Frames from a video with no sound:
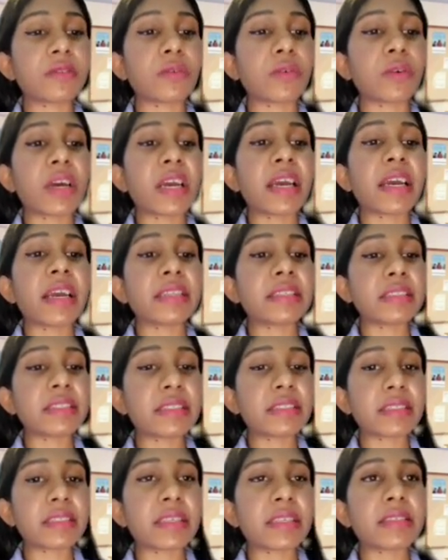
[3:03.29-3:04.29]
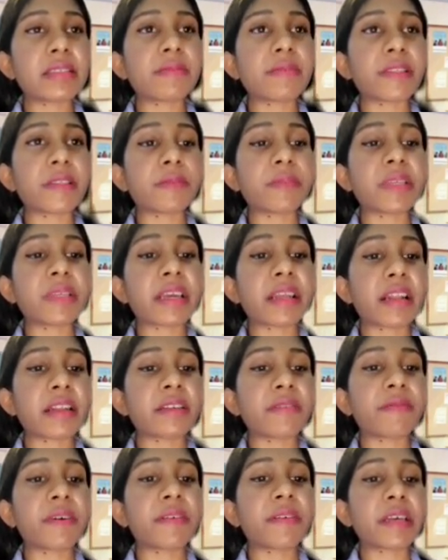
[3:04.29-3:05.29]
So this will be
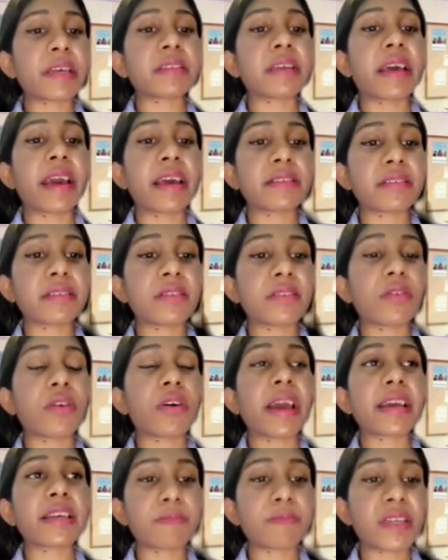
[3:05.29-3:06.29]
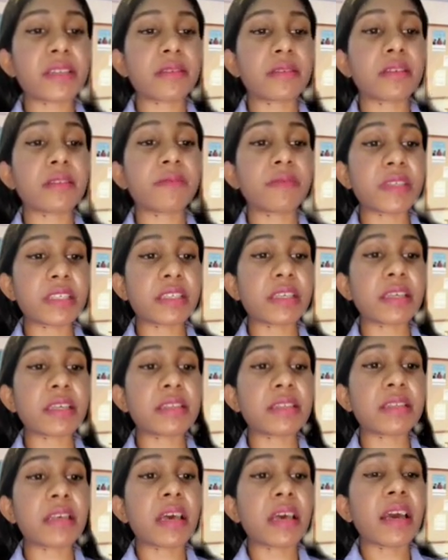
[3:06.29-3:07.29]
classified as an asset or expenses which
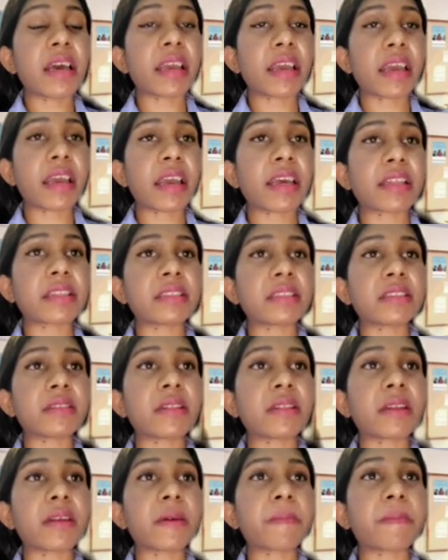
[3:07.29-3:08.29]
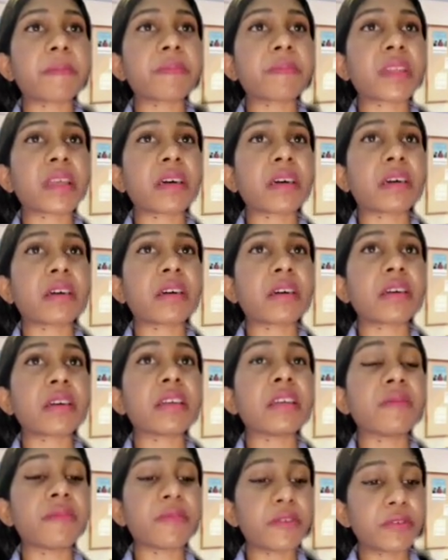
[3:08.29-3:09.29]
is can
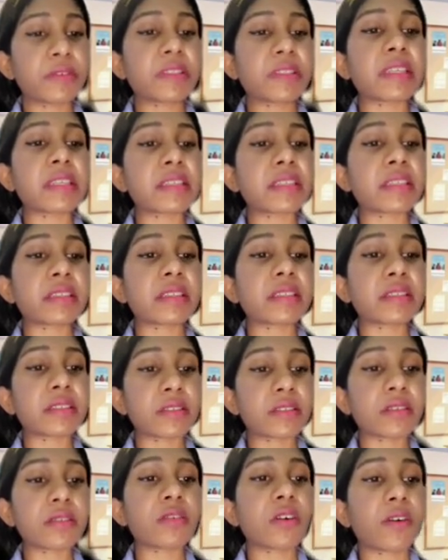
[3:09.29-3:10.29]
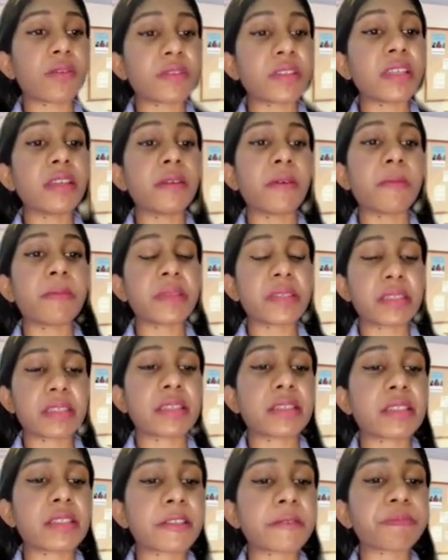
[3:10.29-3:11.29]
influence in the decision of the
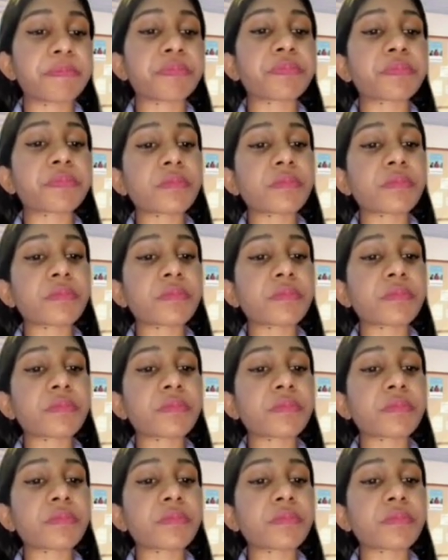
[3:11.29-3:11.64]
business.